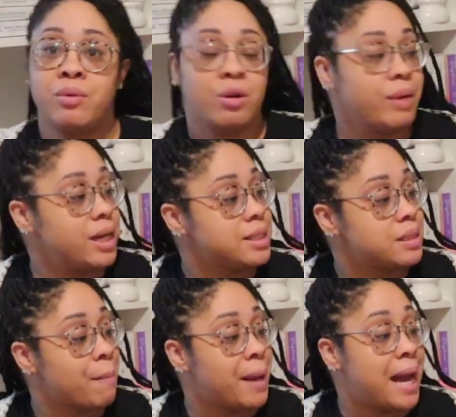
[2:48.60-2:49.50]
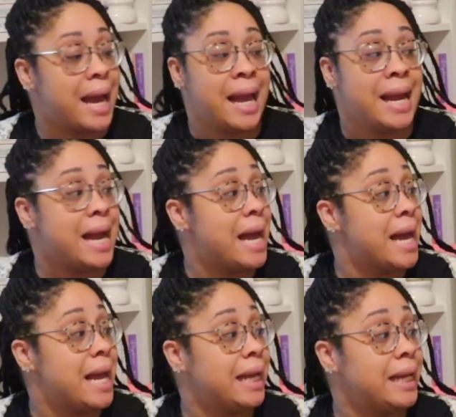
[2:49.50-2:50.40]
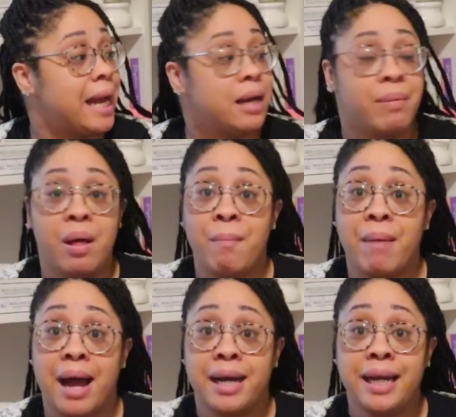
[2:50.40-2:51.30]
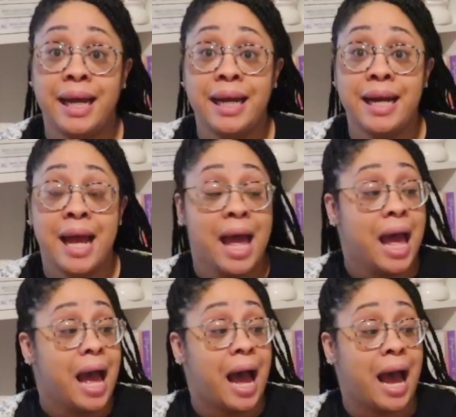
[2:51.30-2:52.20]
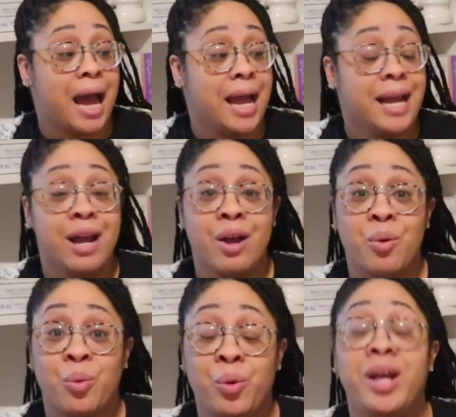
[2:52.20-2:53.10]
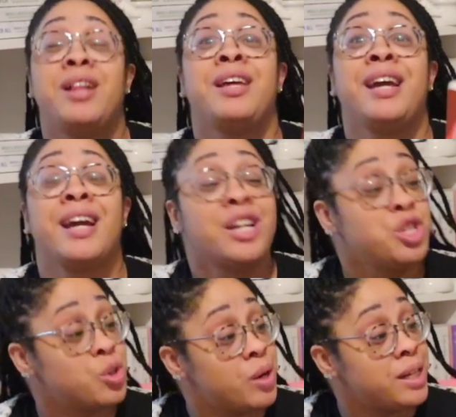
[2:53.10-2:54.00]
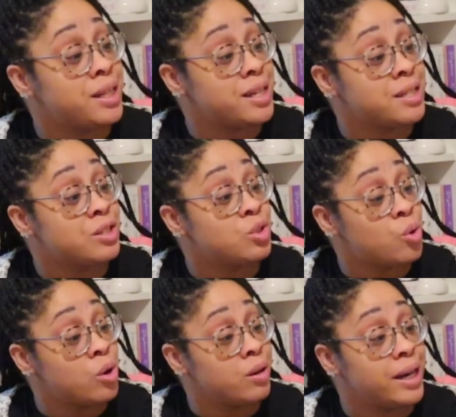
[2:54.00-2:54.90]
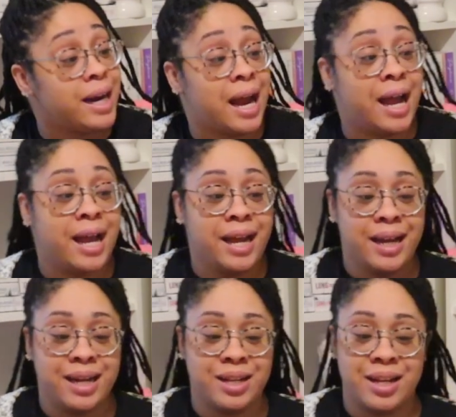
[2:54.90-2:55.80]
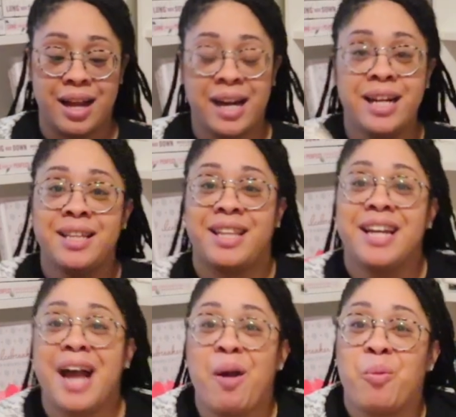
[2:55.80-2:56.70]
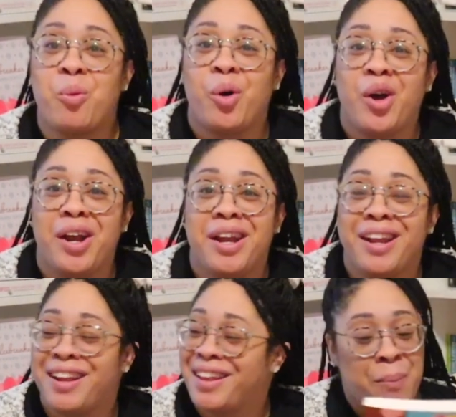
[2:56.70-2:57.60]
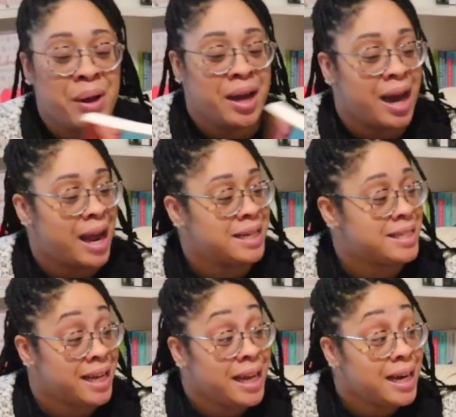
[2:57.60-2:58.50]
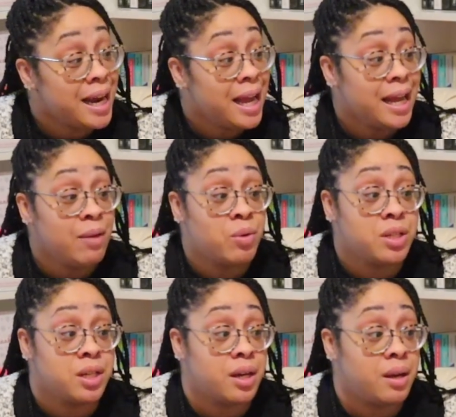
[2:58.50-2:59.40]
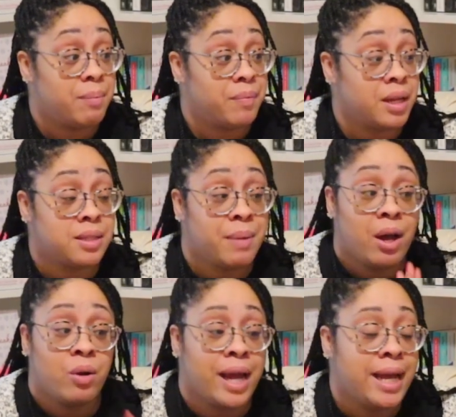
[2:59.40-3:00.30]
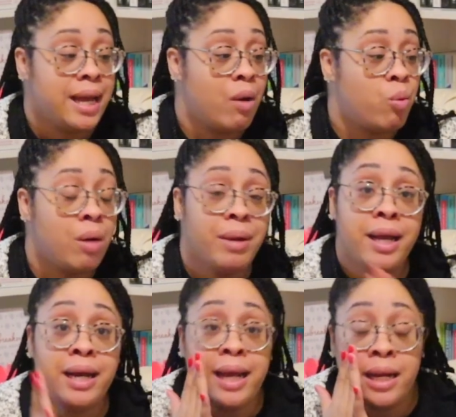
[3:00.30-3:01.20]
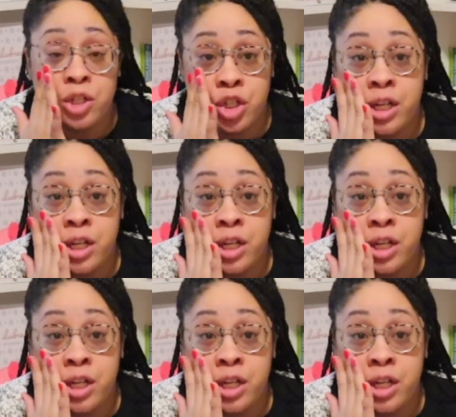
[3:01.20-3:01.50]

Romance by Annabelle Monaghan. I really enjoyed this story. I didn't think I would, but I did. It's about a woman, and she